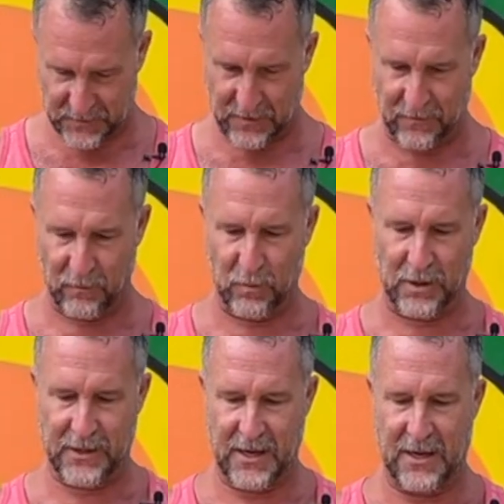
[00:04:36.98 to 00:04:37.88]
kind of
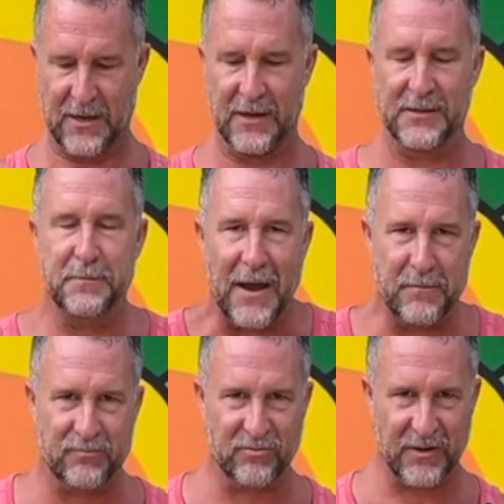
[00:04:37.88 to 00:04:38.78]
working is by
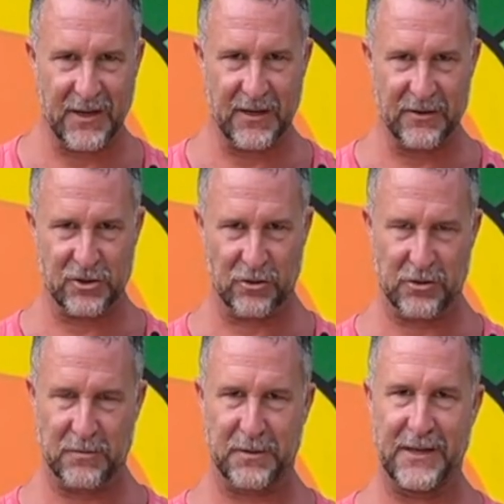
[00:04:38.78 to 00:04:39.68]
bringing the
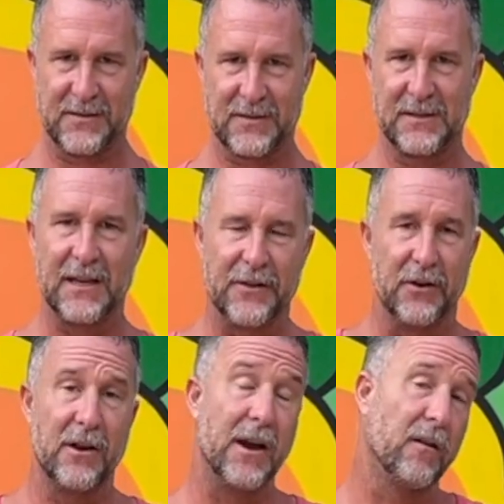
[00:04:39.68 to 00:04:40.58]
shoulder blades together.
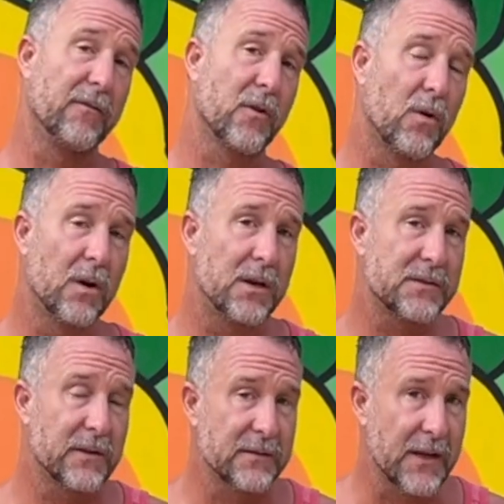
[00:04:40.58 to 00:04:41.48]
Now, of course,
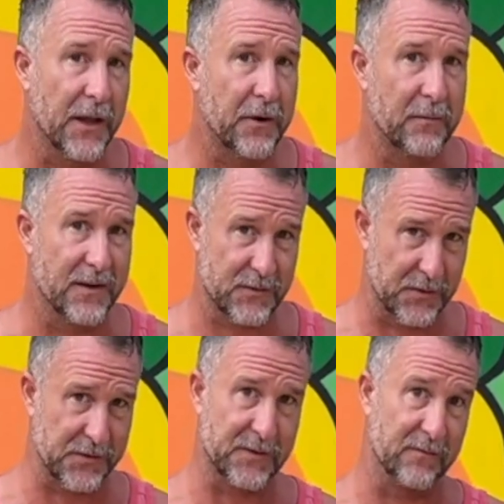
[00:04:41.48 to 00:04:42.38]
there's other
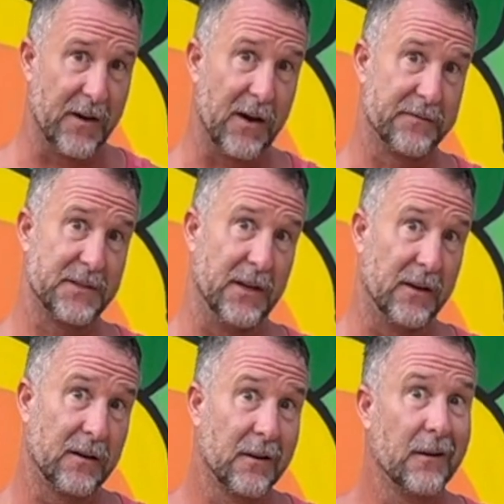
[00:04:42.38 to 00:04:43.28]
muscles involved
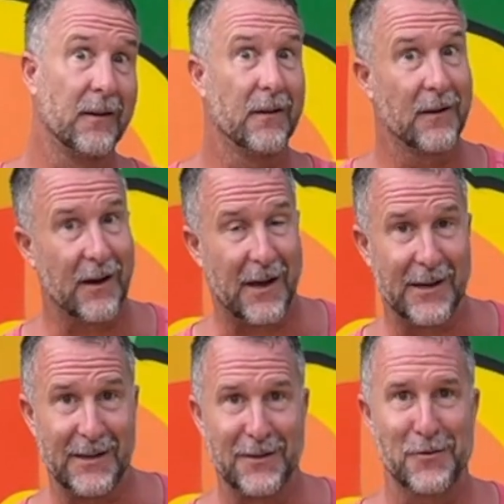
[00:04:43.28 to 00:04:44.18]
here,
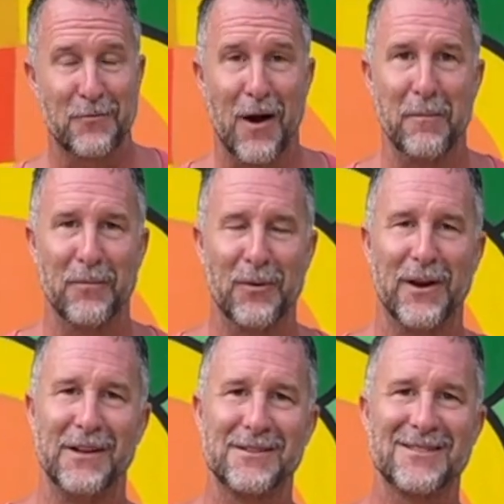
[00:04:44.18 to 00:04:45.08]
i.e. the
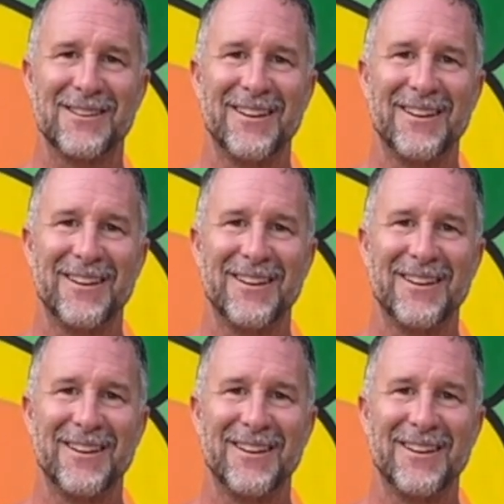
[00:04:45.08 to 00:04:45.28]
rhomboids.